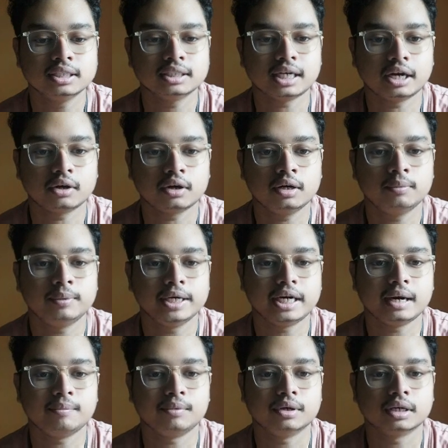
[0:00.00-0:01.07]
are called
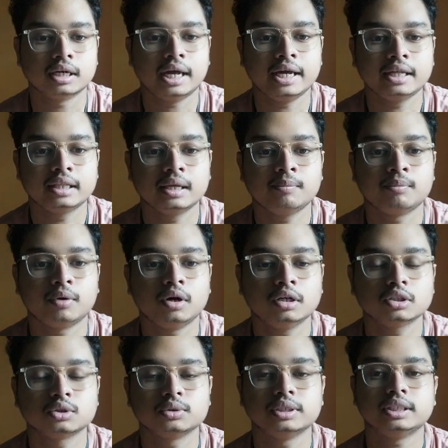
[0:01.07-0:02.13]
beta bond, like the
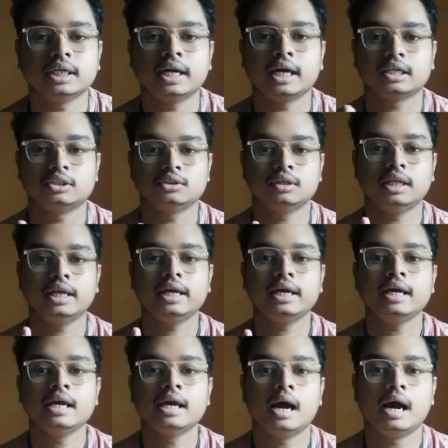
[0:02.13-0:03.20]
bonds which are actually